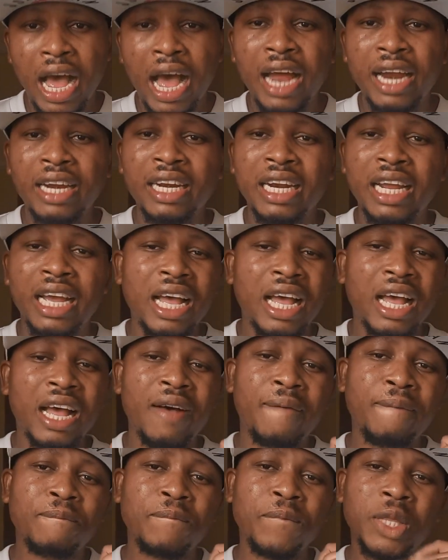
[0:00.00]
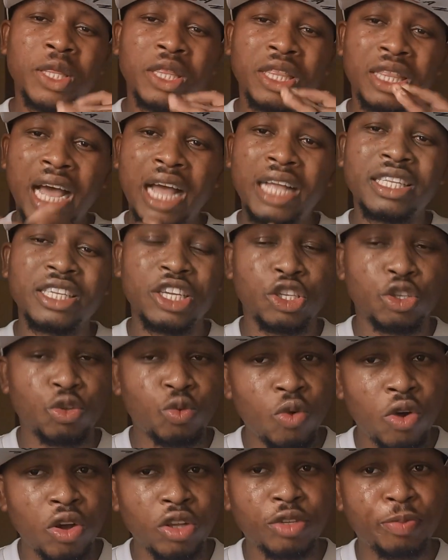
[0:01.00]
And that
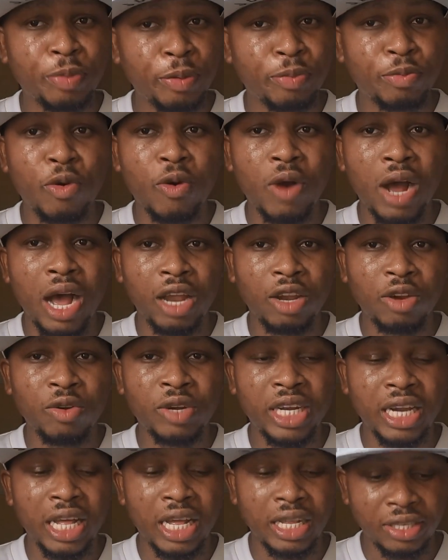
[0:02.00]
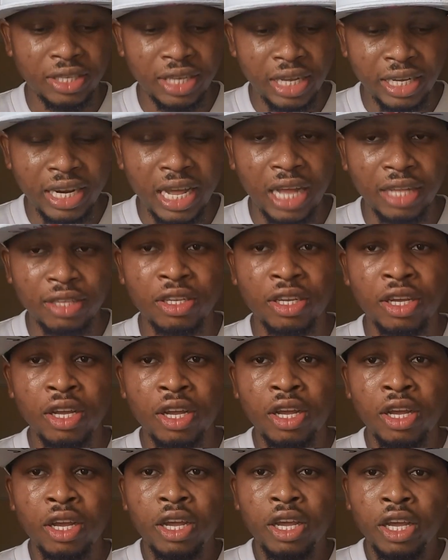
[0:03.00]
is what people are looking at, saying that
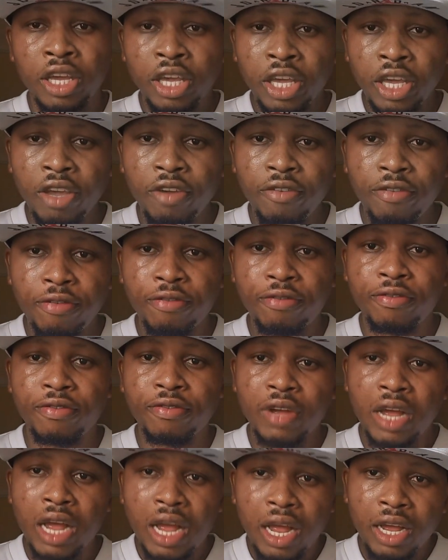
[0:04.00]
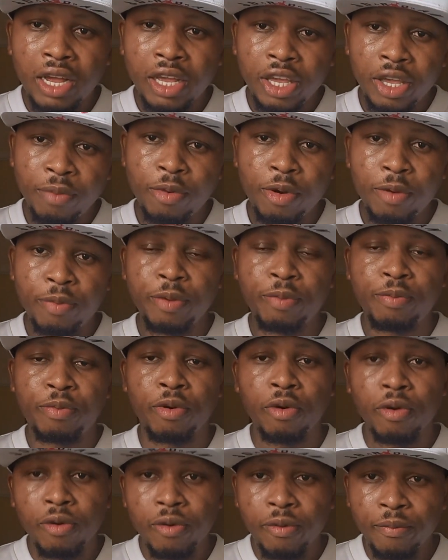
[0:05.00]
if Igbo
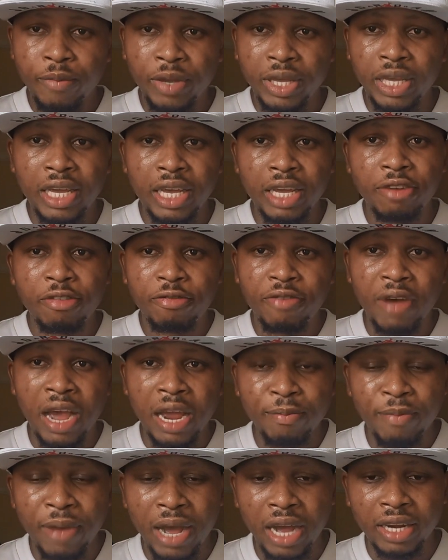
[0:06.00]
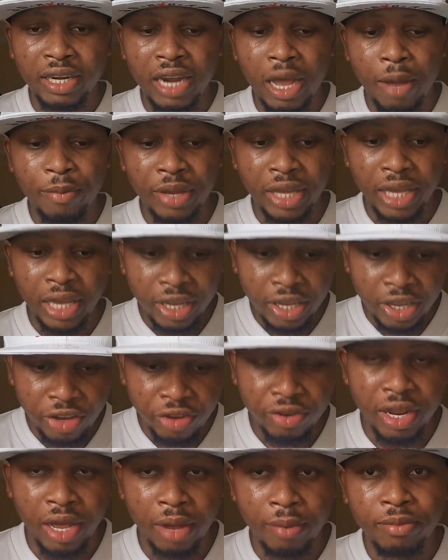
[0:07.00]
people begin fight back now, begin
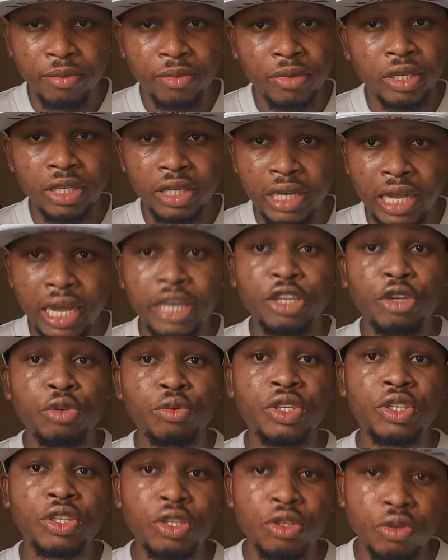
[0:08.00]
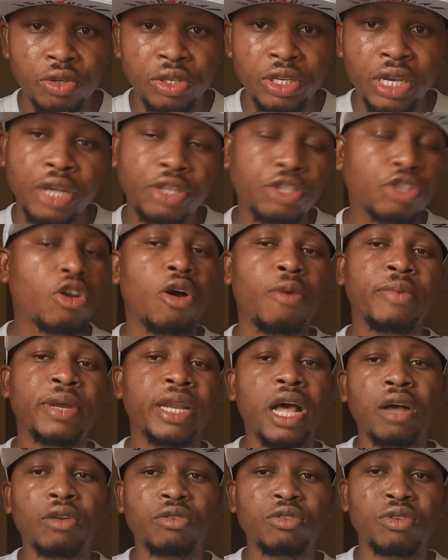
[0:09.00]
kill them, then you will see soldiers
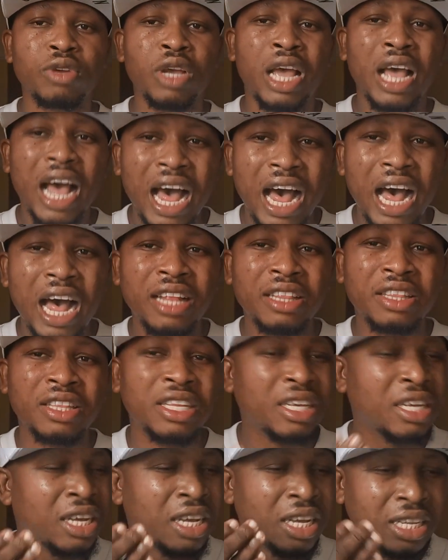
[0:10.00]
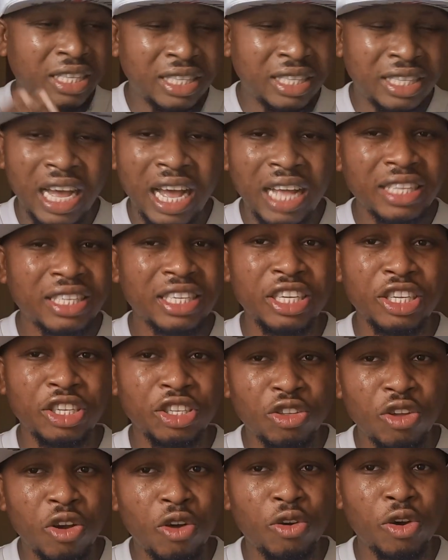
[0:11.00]
coming out, and that
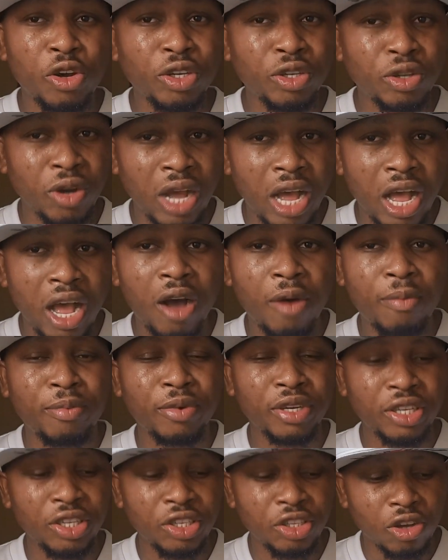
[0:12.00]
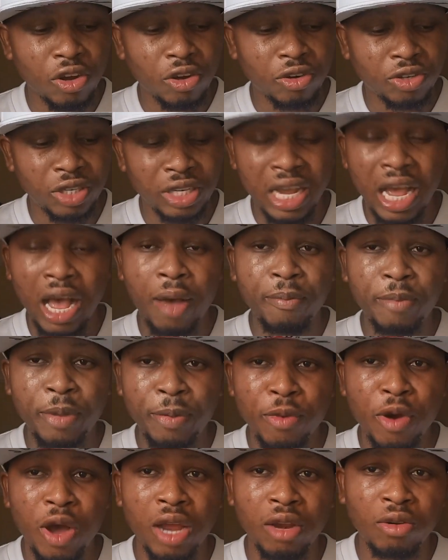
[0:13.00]
is not going to help this country. And
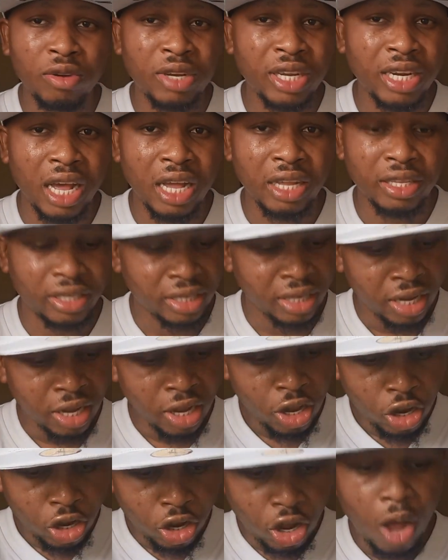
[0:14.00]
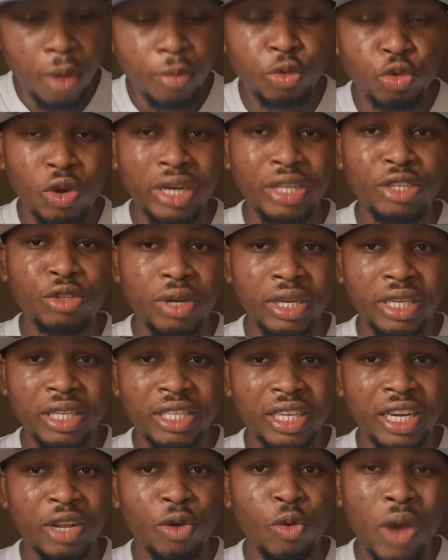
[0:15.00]
people are looking at, come
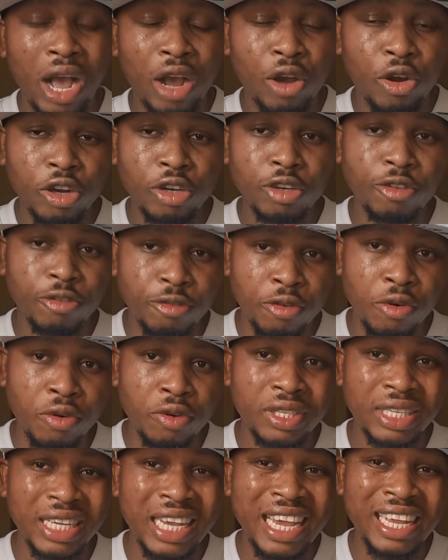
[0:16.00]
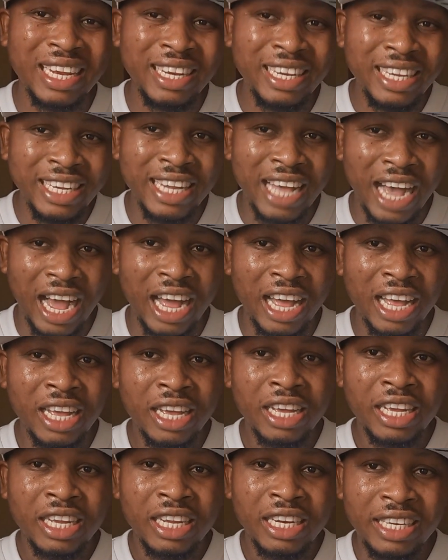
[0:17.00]
2023, we are going to vote a leader
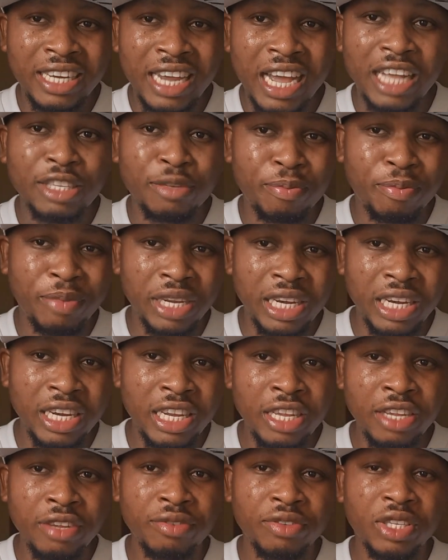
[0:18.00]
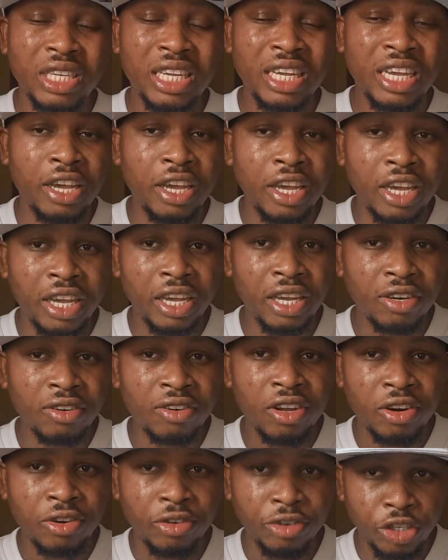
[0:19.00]
that believes
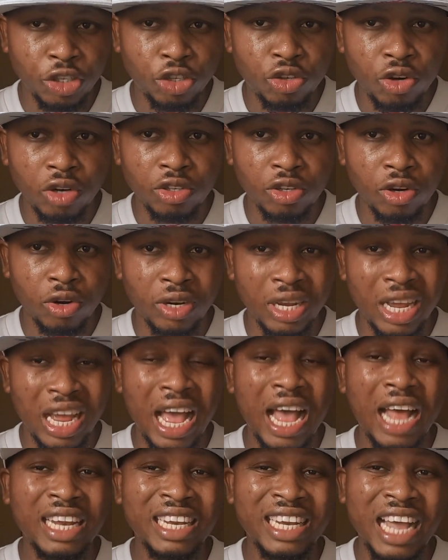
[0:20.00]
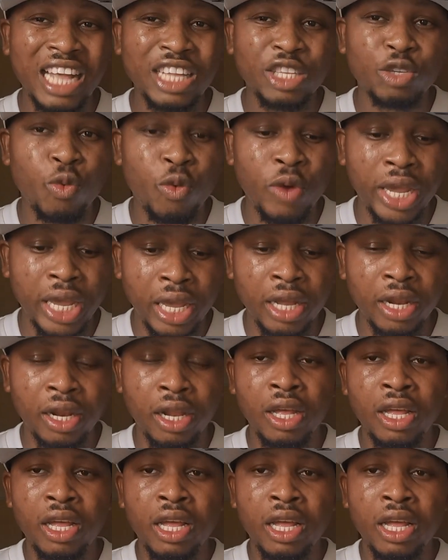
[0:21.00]
in restructuring, and that will